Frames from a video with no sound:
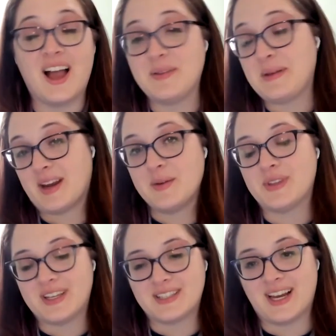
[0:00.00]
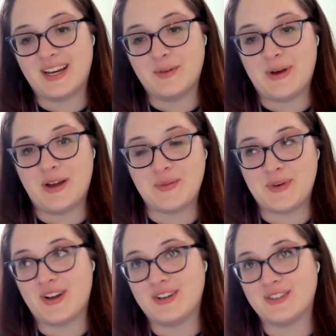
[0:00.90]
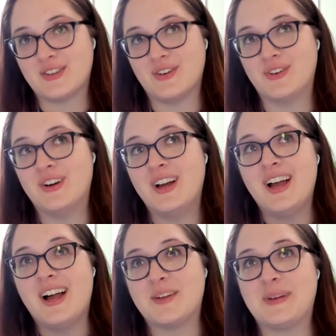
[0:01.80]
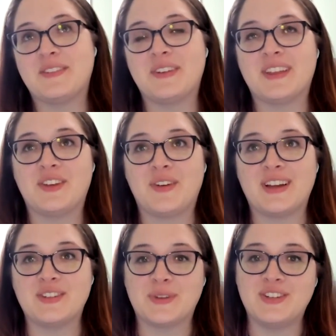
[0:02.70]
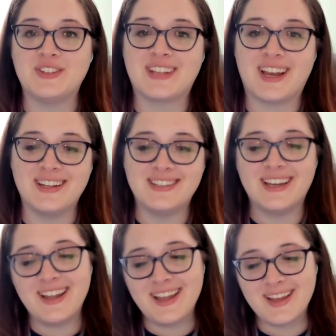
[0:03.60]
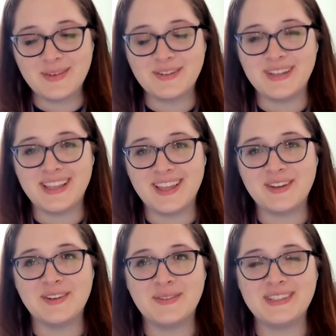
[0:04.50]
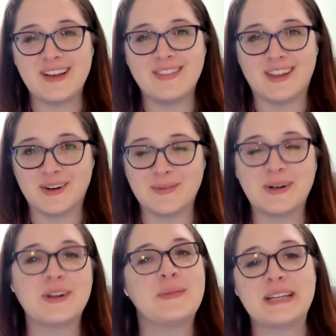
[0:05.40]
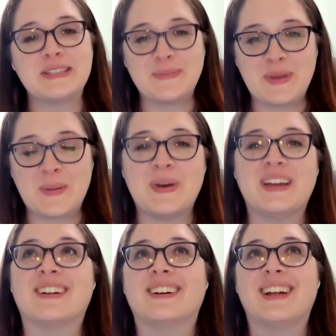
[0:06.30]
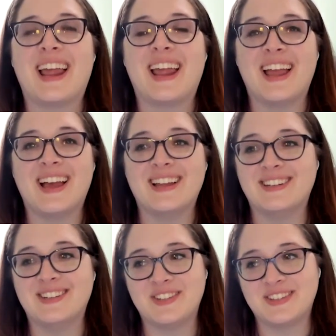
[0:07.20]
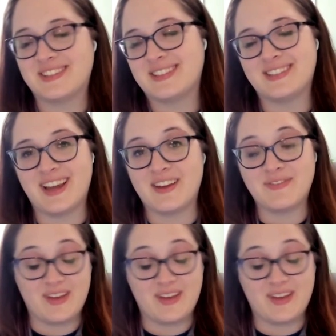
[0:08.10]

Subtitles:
I mean, I'm really excited about it, but also, I mean, I feel like you guys really just kind of said, we don't really like what's out there. We're going to make something better. And just, I